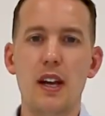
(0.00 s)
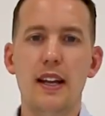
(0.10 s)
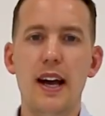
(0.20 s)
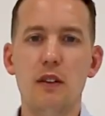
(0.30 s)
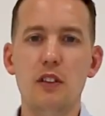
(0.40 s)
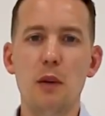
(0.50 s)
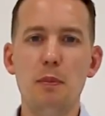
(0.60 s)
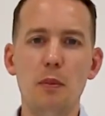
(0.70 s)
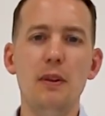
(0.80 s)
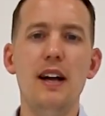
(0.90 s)
Now, you're
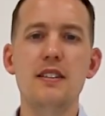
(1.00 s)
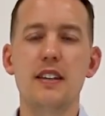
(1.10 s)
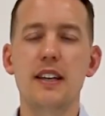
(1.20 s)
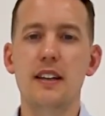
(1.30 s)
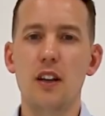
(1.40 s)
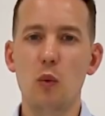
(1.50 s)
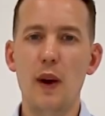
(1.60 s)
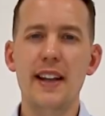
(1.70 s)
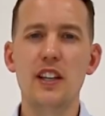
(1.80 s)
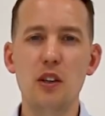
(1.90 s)
probably asking,
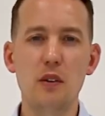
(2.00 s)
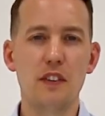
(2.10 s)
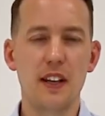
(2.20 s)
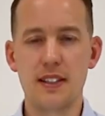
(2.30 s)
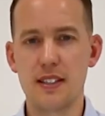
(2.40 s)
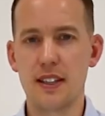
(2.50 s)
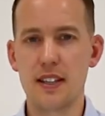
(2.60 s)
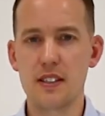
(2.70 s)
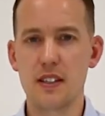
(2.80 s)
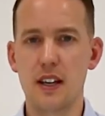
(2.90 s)
where do you fit into
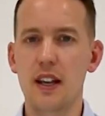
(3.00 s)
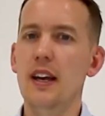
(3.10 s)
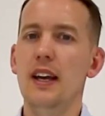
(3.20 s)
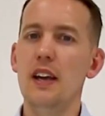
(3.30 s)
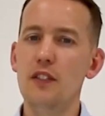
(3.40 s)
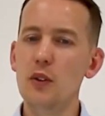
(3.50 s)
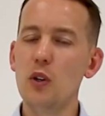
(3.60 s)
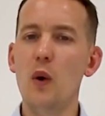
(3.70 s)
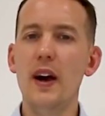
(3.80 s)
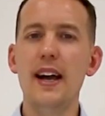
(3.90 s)
this? If you
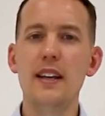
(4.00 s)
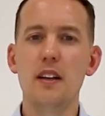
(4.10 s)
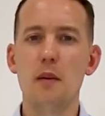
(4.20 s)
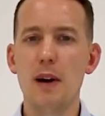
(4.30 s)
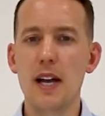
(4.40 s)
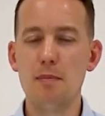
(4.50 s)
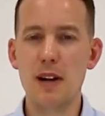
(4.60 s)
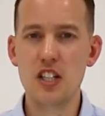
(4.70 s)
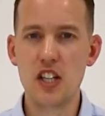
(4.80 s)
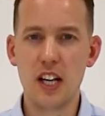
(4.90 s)
go ahead and buy a
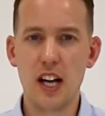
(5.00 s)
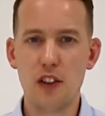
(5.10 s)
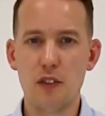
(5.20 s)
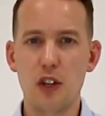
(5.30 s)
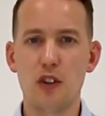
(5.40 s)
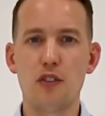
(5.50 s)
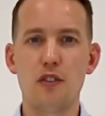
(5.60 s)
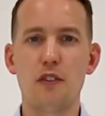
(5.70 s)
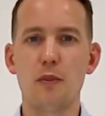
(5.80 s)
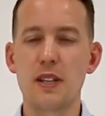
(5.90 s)
Magicard
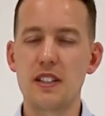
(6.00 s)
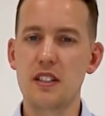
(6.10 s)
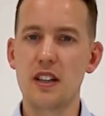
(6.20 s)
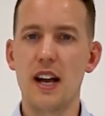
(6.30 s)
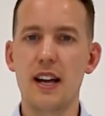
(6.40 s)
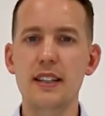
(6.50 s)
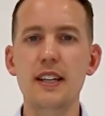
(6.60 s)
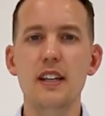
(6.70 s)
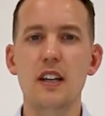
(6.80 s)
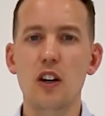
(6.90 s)
300 from Digital
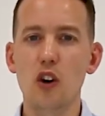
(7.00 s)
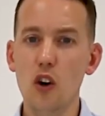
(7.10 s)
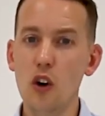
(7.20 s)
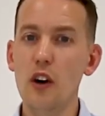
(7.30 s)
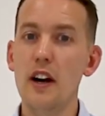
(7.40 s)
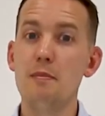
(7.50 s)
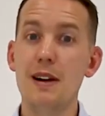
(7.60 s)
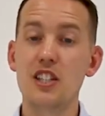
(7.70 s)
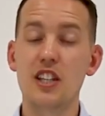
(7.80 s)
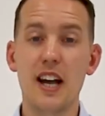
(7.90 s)
ID or a
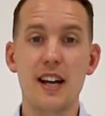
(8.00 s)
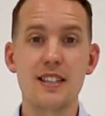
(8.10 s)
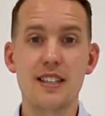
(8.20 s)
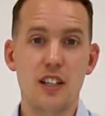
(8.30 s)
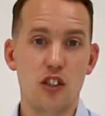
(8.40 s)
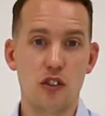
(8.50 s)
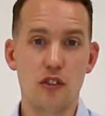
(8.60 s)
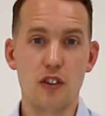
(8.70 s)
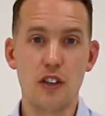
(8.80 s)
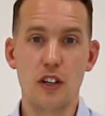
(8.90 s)
Magicard
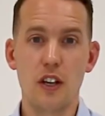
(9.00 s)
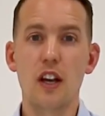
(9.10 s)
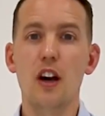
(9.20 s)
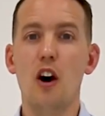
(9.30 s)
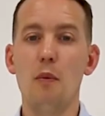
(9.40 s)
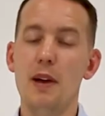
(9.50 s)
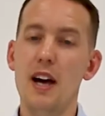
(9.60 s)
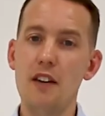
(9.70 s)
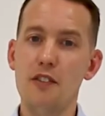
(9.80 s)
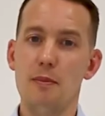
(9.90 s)
600, on
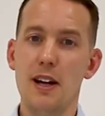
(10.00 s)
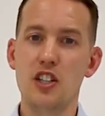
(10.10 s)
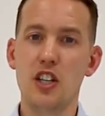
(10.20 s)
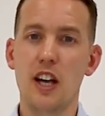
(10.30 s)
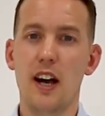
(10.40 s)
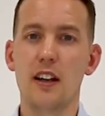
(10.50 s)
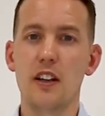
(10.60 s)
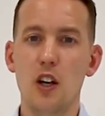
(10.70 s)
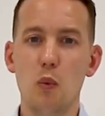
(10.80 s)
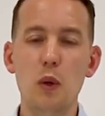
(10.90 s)
behalf of
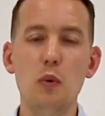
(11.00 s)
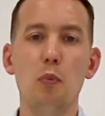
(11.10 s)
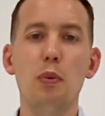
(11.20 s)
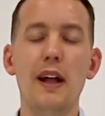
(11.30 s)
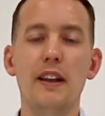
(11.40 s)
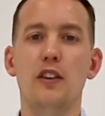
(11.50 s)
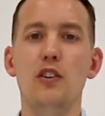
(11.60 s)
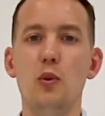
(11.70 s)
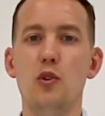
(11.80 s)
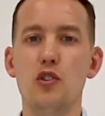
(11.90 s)
Magicard, we will plant a
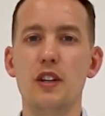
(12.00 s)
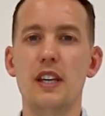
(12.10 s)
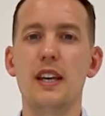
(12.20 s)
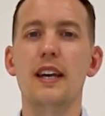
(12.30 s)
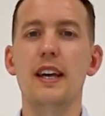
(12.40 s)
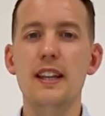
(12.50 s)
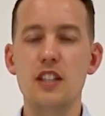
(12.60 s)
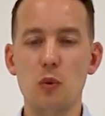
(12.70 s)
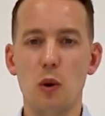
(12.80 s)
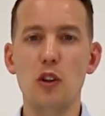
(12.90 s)
new tree
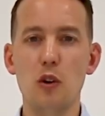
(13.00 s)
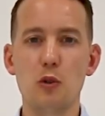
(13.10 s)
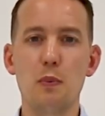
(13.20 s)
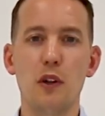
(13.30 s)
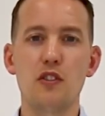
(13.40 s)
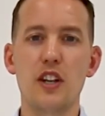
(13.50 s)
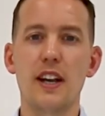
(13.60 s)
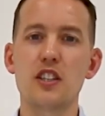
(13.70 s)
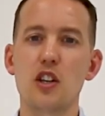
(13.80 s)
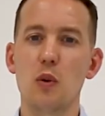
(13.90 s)
into one of those
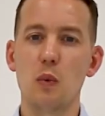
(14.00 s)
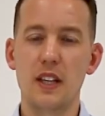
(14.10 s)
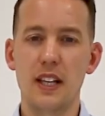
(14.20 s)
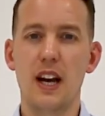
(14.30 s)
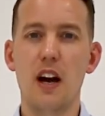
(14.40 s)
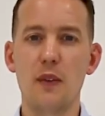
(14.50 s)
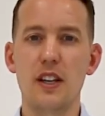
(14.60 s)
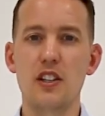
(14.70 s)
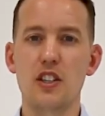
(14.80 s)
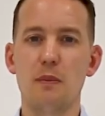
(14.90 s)
projects within our
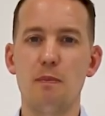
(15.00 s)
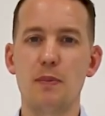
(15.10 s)
region.